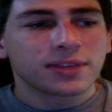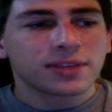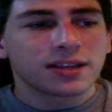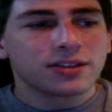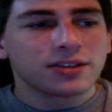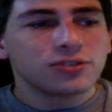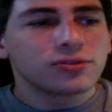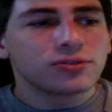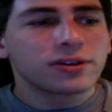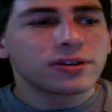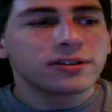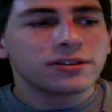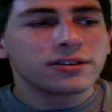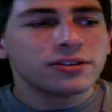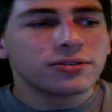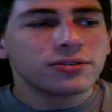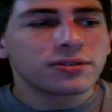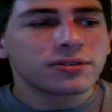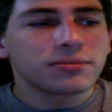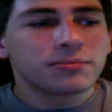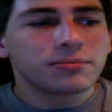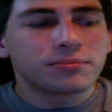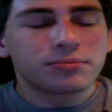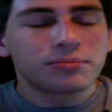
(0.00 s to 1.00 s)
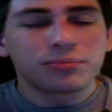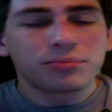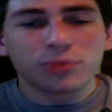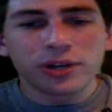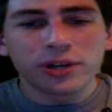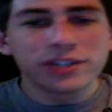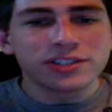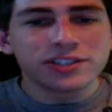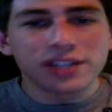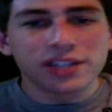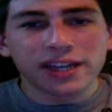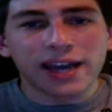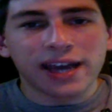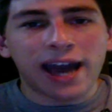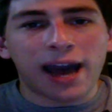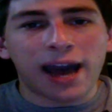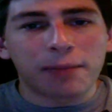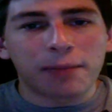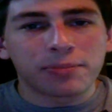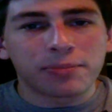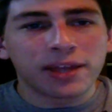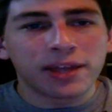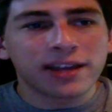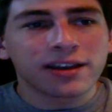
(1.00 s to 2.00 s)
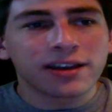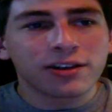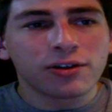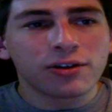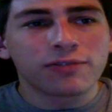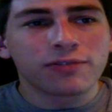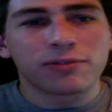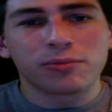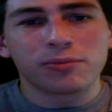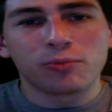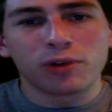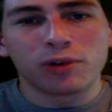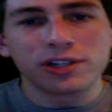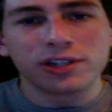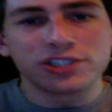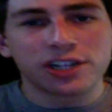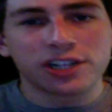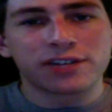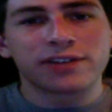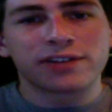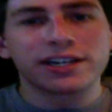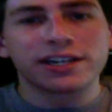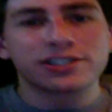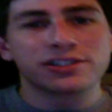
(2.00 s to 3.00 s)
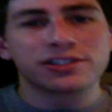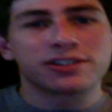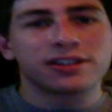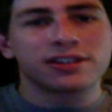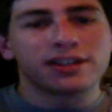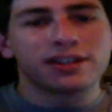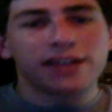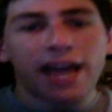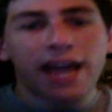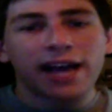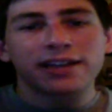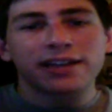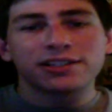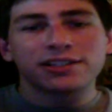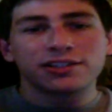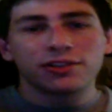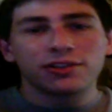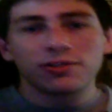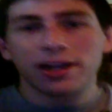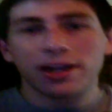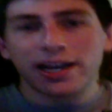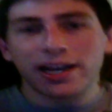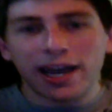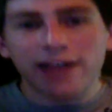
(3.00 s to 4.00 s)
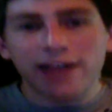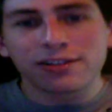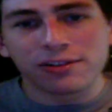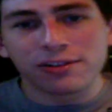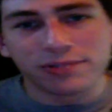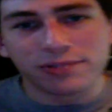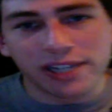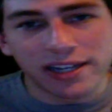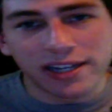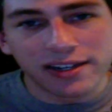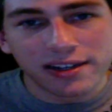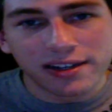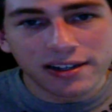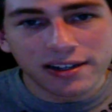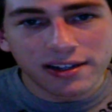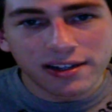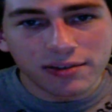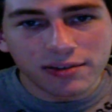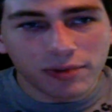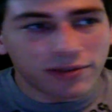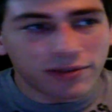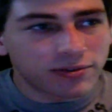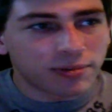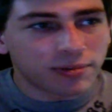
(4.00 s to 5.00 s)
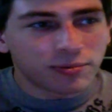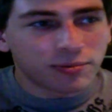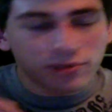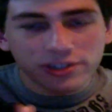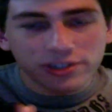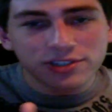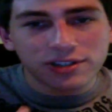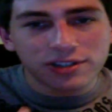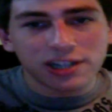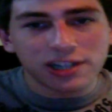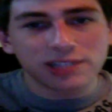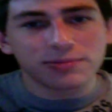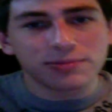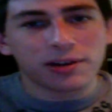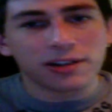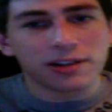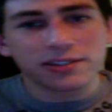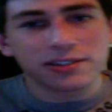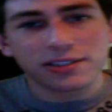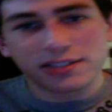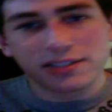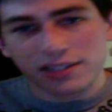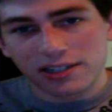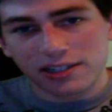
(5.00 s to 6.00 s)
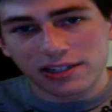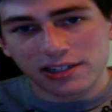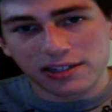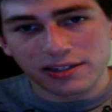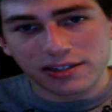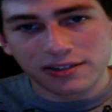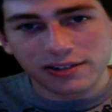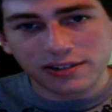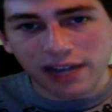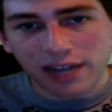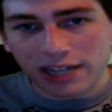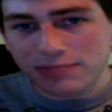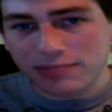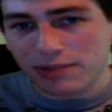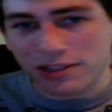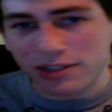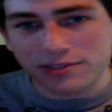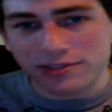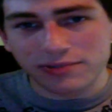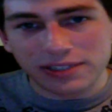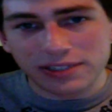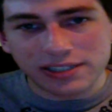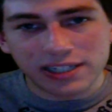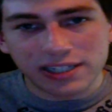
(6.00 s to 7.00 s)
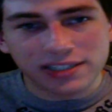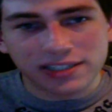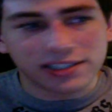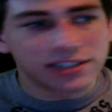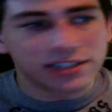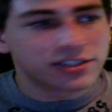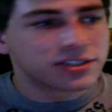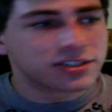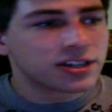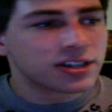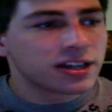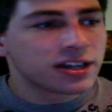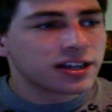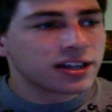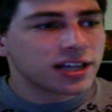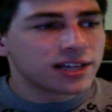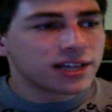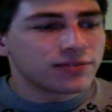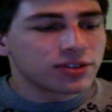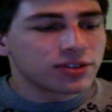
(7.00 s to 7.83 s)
you can bridge the gap. They can go from one generation to the next, like Halo did. went from original Xbox to Xbox 360. Just if you